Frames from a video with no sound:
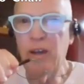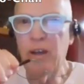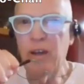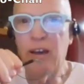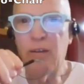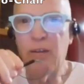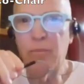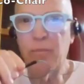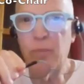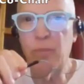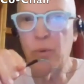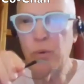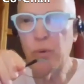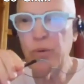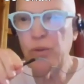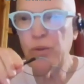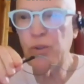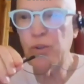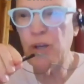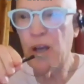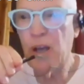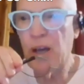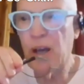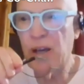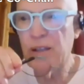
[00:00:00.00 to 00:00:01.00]
we have Bruce
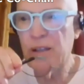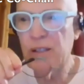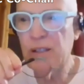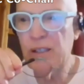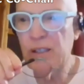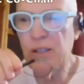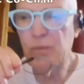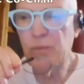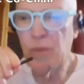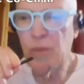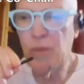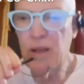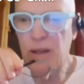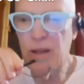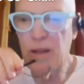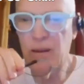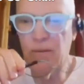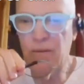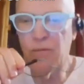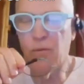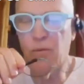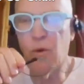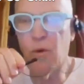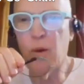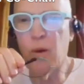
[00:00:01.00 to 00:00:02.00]
Knotts, the
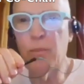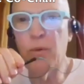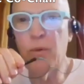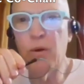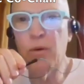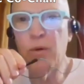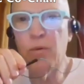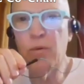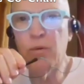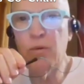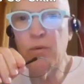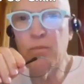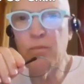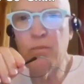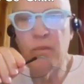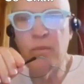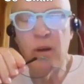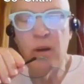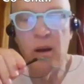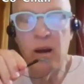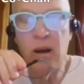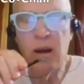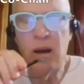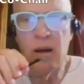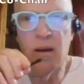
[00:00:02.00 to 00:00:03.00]
former,
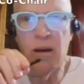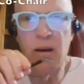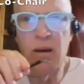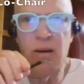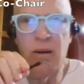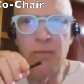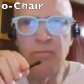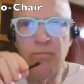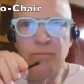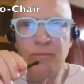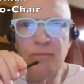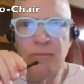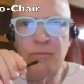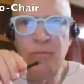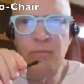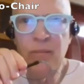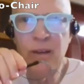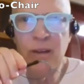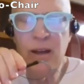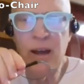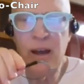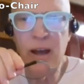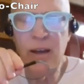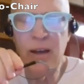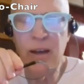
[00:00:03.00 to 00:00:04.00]

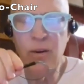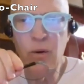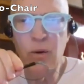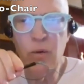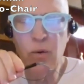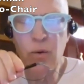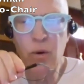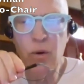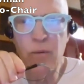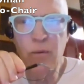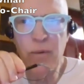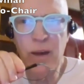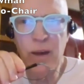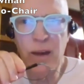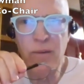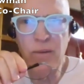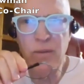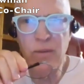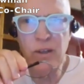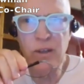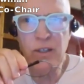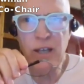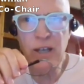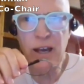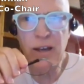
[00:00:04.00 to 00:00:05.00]
I don't know if I have
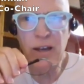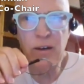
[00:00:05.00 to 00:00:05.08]
the